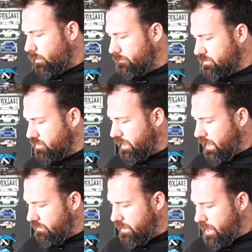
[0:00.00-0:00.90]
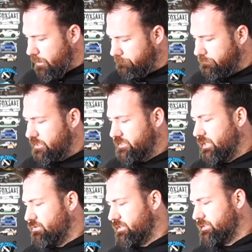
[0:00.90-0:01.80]
We've just got our
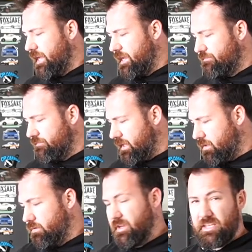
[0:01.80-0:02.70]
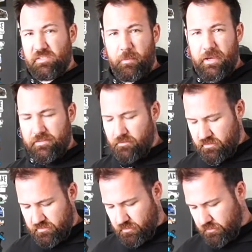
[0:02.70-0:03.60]
concentric slave, including our spacer,
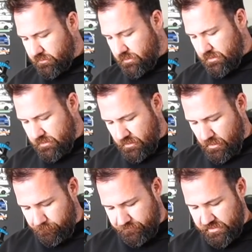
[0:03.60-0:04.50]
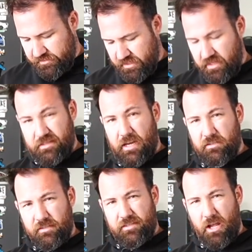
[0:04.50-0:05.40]
installed. This sticker is
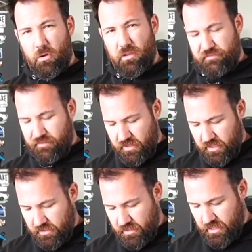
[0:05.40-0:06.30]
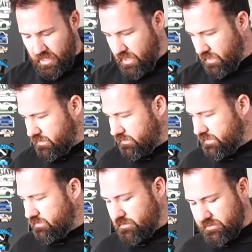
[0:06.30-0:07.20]
actually stuck on the front of the
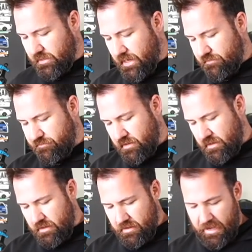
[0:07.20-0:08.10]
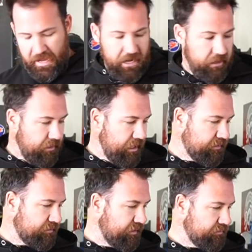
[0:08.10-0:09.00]
concentric slave, and it
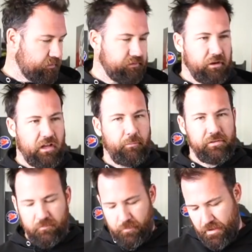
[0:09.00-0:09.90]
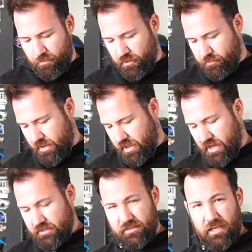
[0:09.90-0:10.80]
does also come with some paperwork, but you
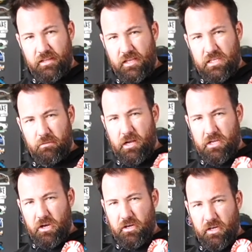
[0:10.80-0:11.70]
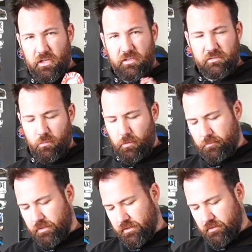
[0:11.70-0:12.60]
can scan that QR code and it goes to a web
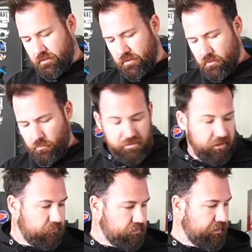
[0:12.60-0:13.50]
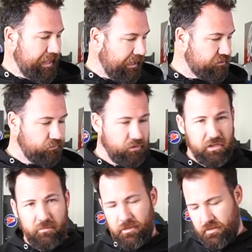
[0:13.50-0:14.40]
link which gives you that actual
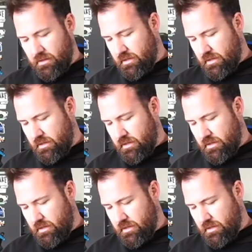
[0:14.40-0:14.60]
document.